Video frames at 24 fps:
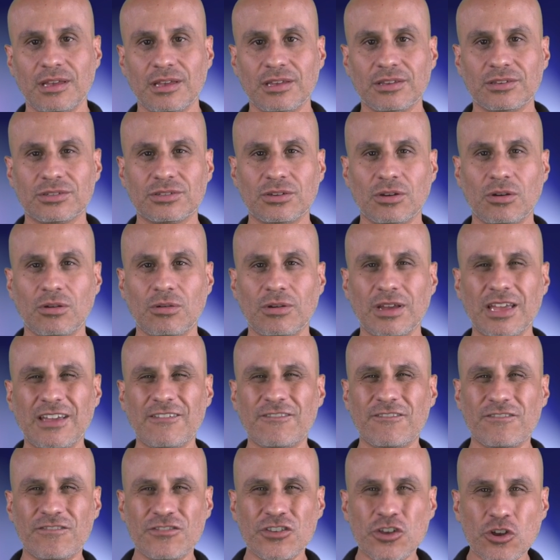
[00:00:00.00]
So if
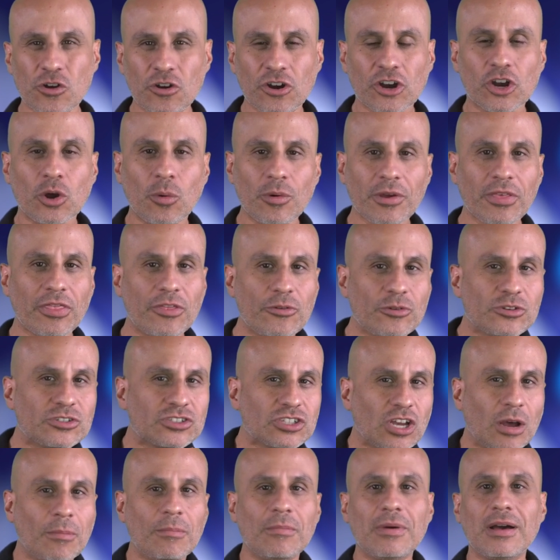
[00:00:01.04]
you're going through
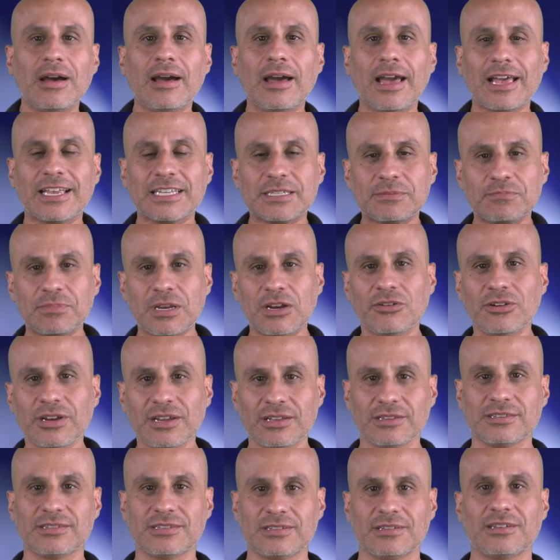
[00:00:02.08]
some
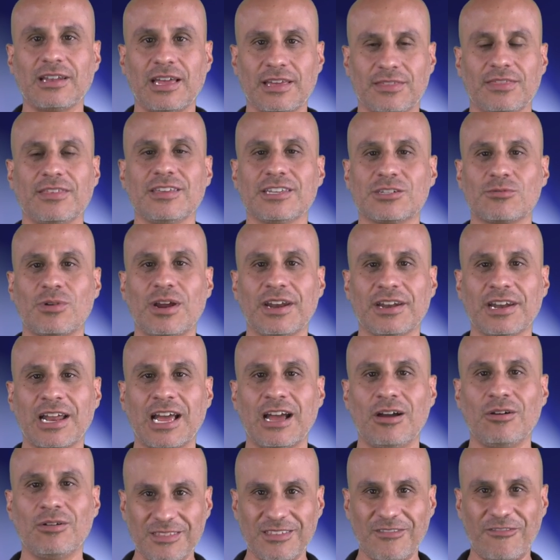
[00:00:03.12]
experience like this right
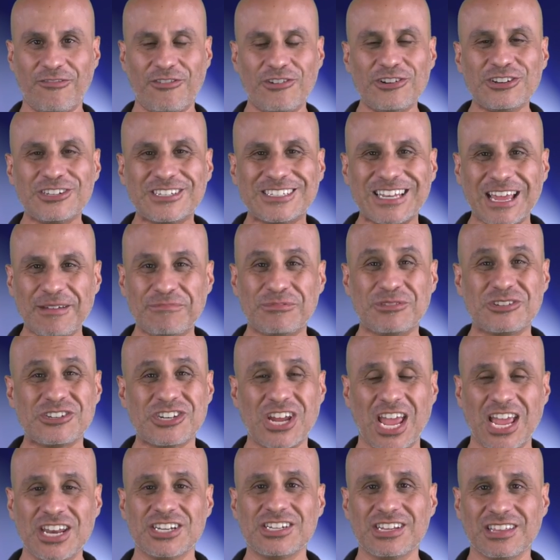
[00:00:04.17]
now, the first step to
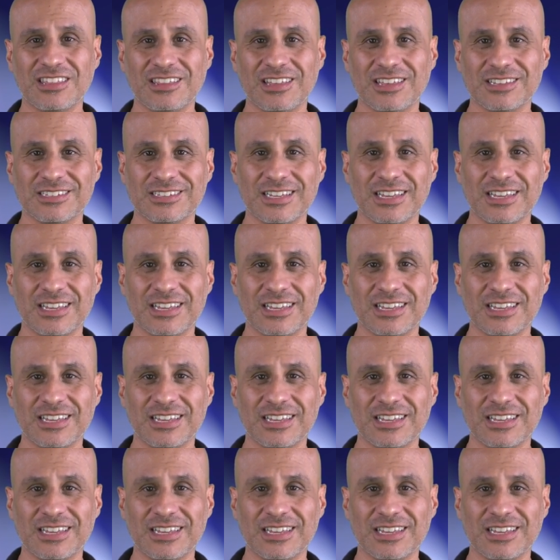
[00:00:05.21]
changing this